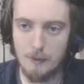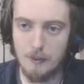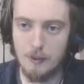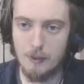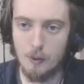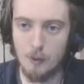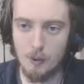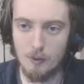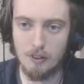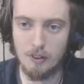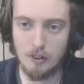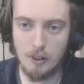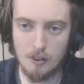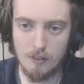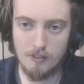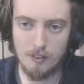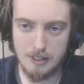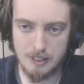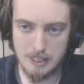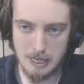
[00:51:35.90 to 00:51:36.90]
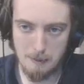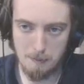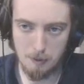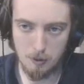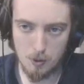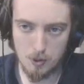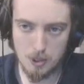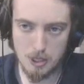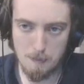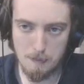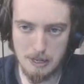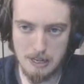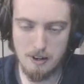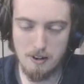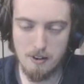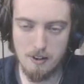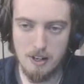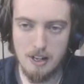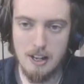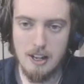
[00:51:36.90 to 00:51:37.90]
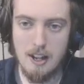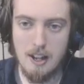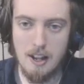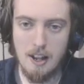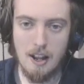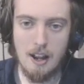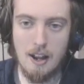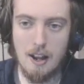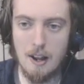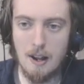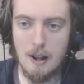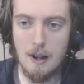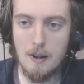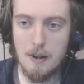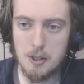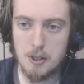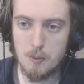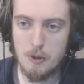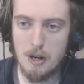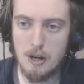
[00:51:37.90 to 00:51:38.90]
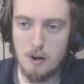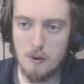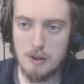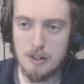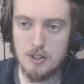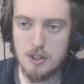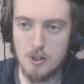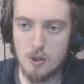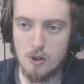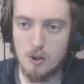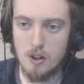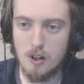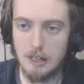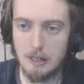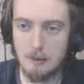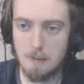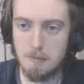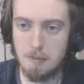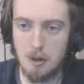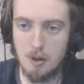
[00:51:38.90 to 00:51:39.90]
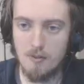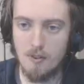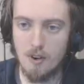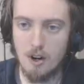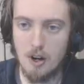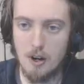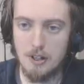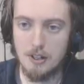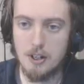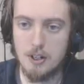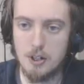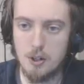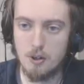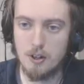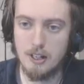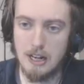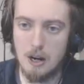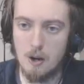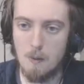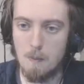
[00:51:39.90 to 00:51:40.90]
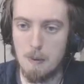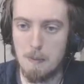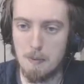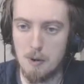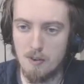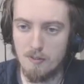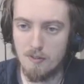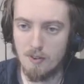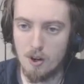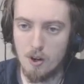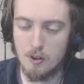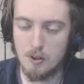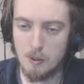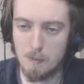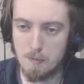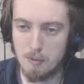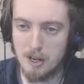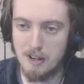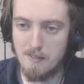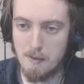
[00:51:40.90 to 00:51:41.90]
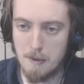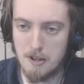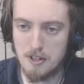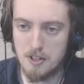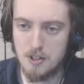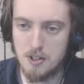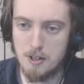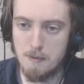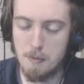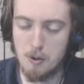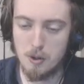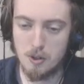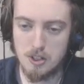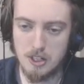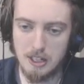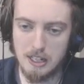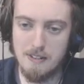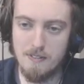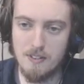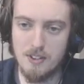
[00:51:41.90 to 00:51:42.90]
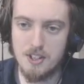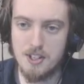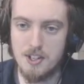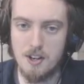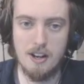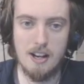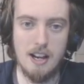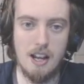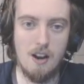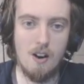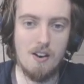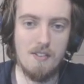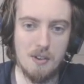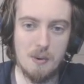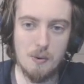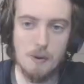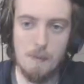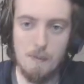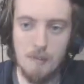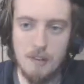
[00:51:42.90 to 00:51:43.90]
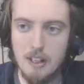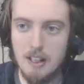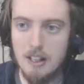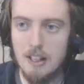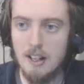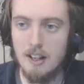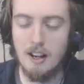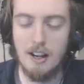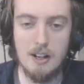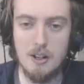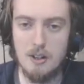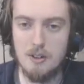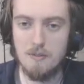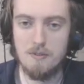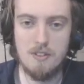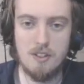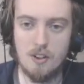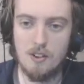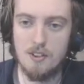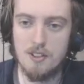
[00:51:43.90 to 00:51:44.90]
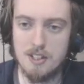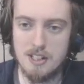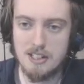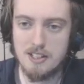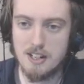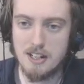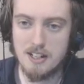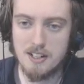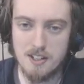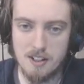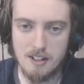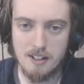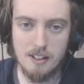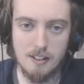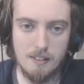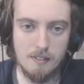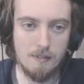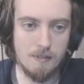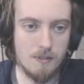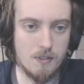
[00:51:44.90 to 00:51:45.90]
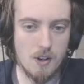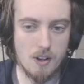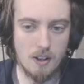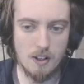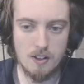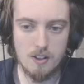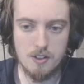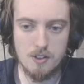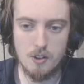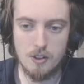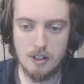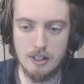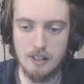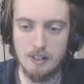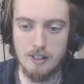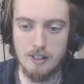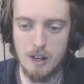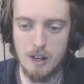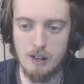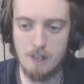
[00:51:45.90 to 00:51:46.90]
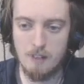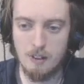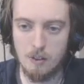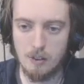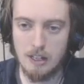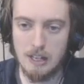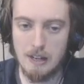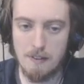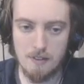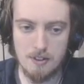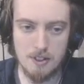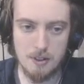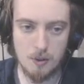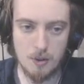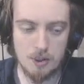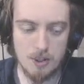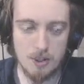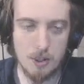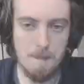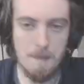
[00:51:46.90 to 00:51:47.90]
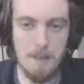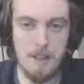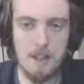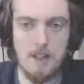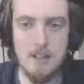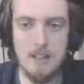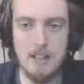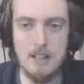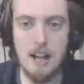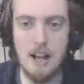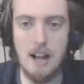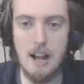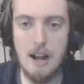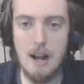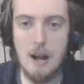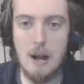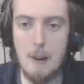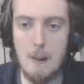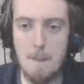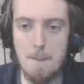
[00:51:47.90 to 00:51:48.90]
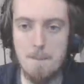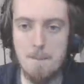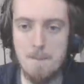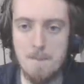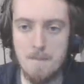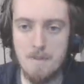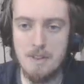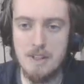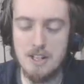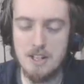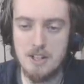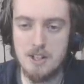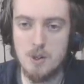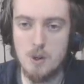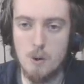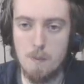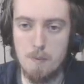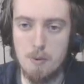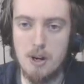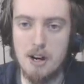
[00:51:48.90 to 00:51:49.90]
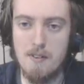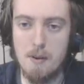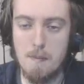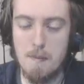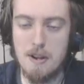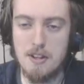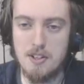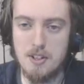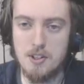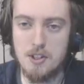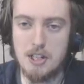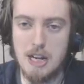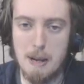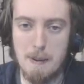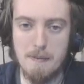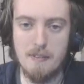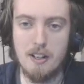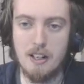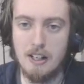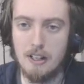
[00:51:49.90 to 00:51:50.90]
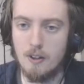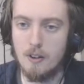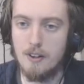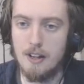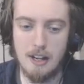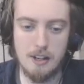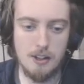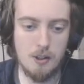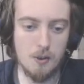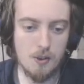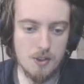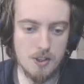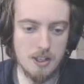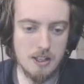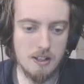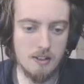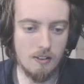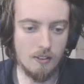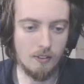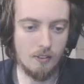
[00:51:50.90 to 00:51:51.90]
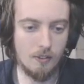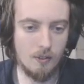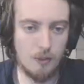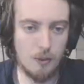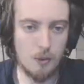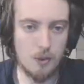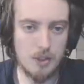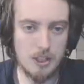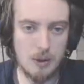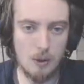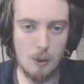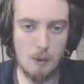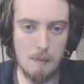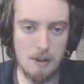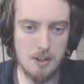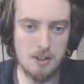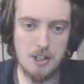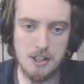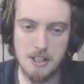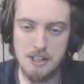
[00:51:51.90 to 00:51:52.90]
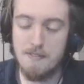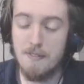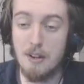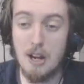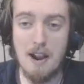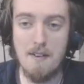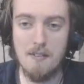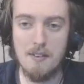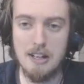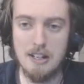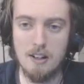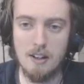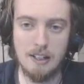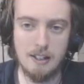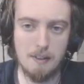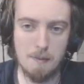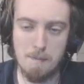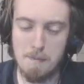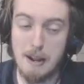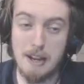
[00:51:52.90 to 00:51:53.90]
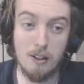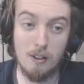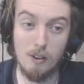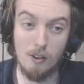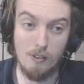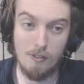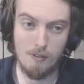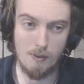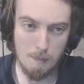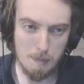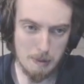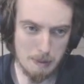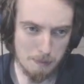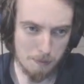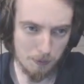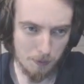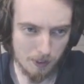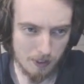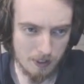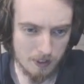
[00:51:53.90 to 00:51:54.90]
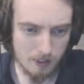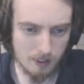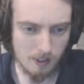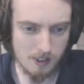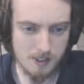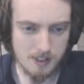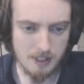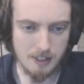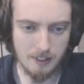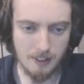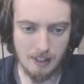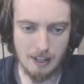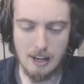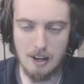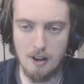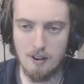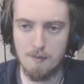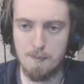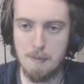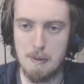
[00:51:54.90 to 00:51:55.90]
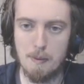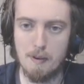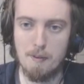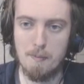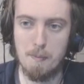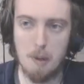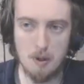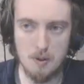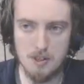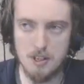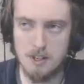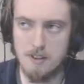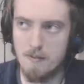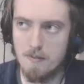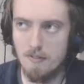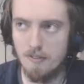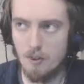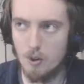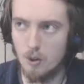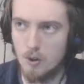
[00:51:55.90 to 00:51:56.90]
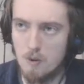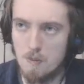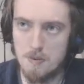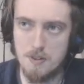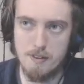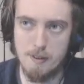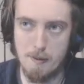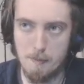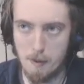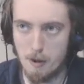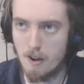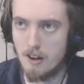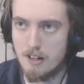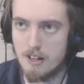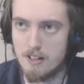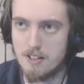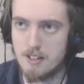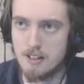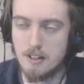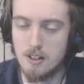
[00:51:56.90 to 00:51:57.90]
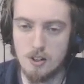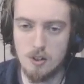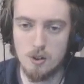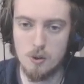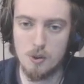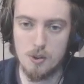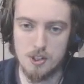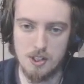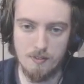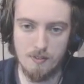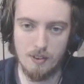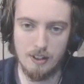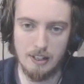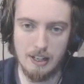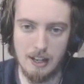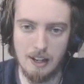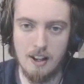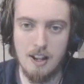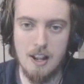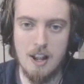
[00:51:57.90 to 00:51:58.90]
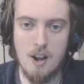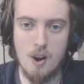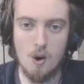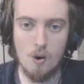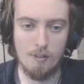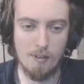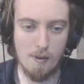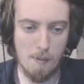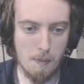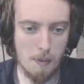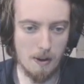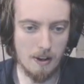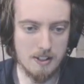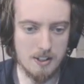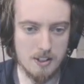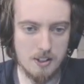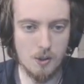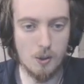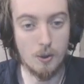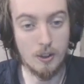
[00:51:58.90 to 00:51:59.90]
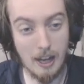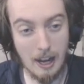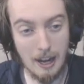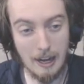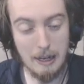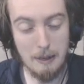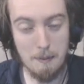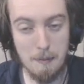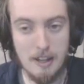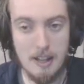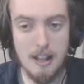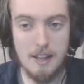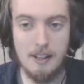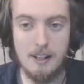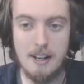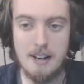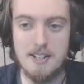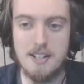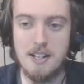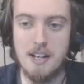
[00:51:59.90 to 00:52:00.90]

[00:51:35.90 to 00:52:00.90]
where all of the good things happen. Of course, up here as well is your like profile. You go to your account, my profile, your private message inbox. You can even sign out if you want. I constantly say signed in, so I can just join in have to log in every single time. This is your private message tab. If you click on that, you'll see all the messages. And if you have any like mail from people, then you can see it there. If people have posted in forums and replies to you or stuff like that, or reply to your game, then that's